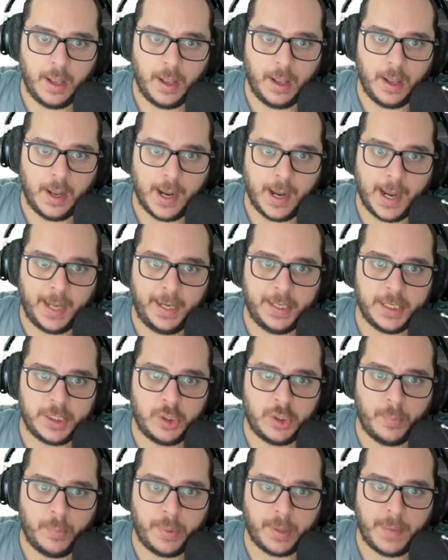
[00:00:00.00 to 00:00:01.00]
and
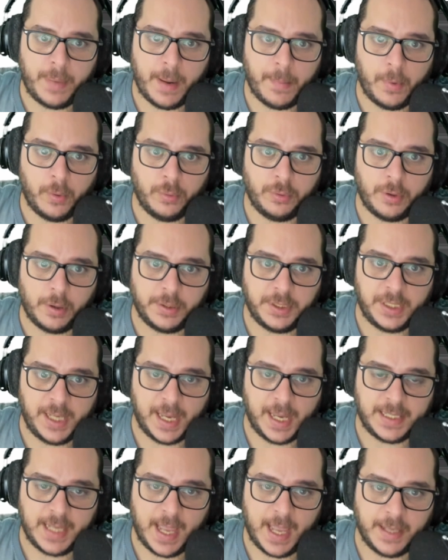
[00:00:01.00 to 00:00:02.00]
it's a
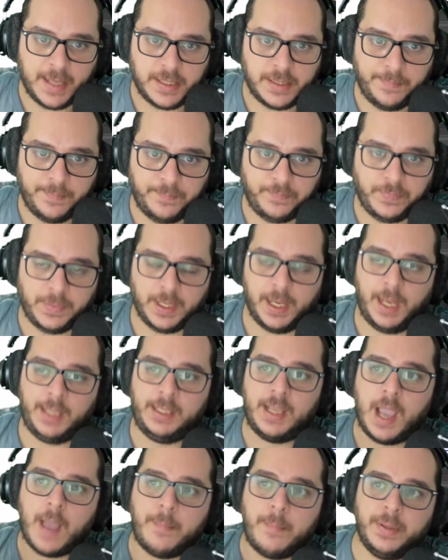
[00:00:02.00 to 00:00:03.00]
supermemo.css. It
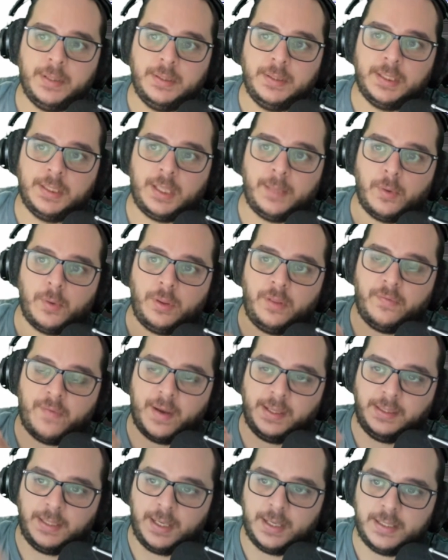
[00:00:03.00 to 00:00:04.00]
happened that I
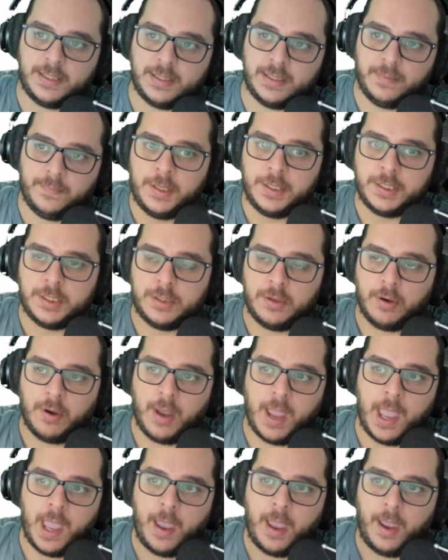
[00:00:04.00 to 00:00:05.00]
modified this.
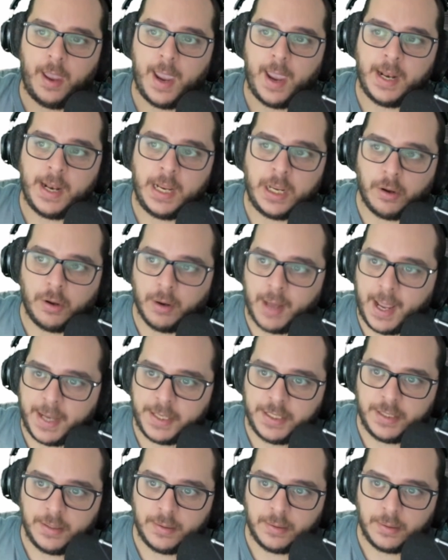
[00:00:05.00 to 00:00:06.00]
So any
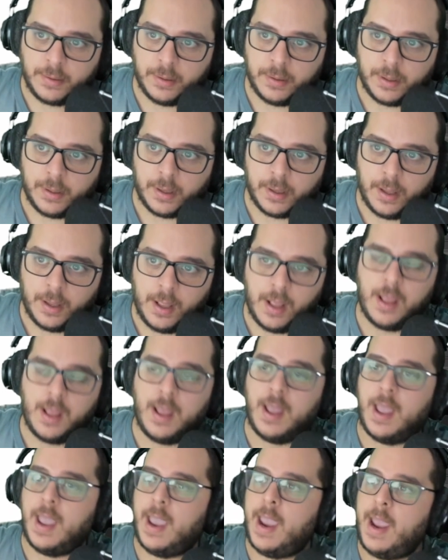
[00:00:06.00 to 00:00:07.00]
collection
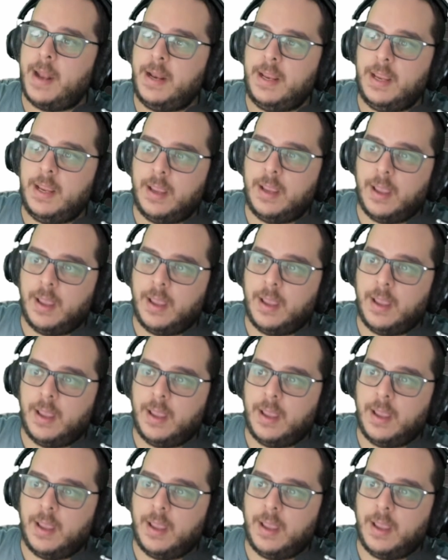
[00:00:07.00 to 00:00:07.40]
in